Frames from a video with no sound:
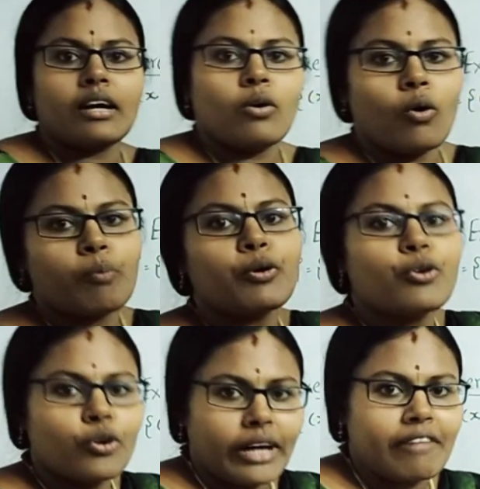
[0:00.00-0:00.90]
Hope you
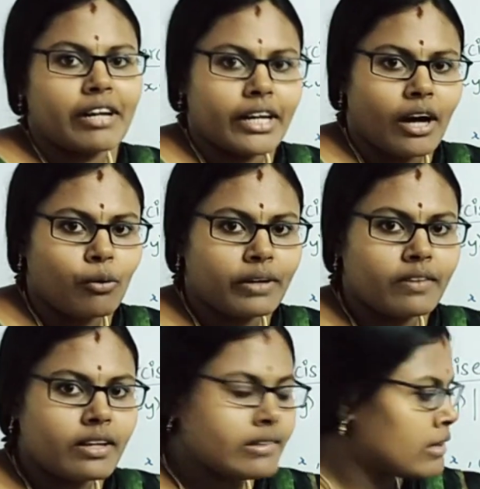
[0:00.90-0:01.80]
don't have any doubt in
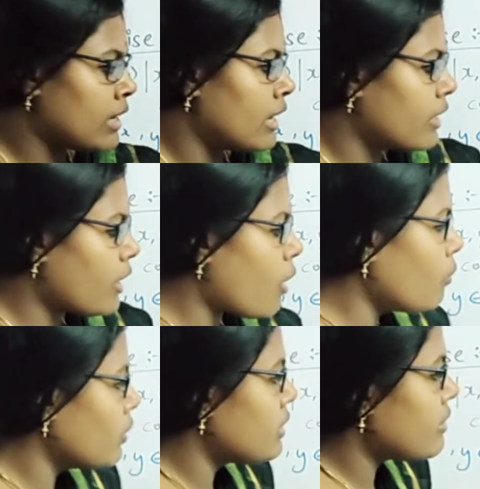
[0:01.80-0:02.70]
this.
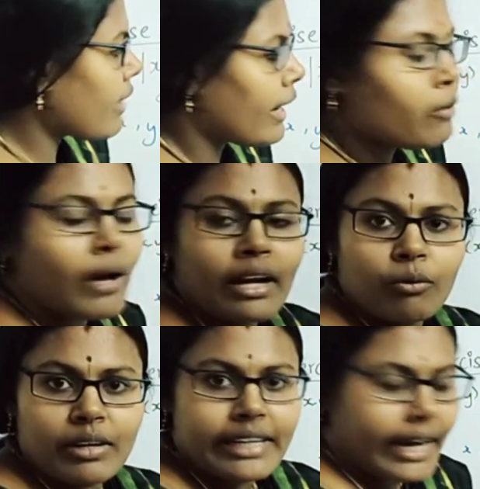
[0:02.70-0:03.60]
Now second value
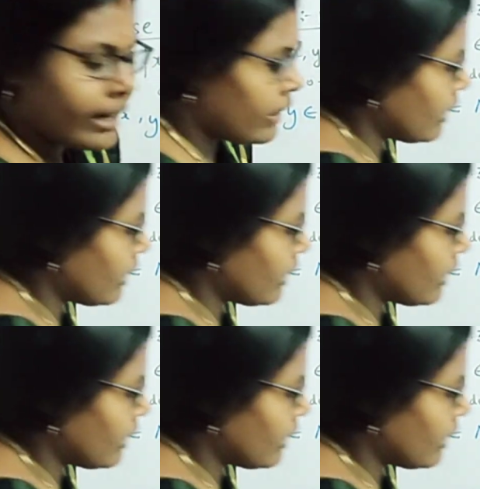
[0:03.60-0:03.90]
will take,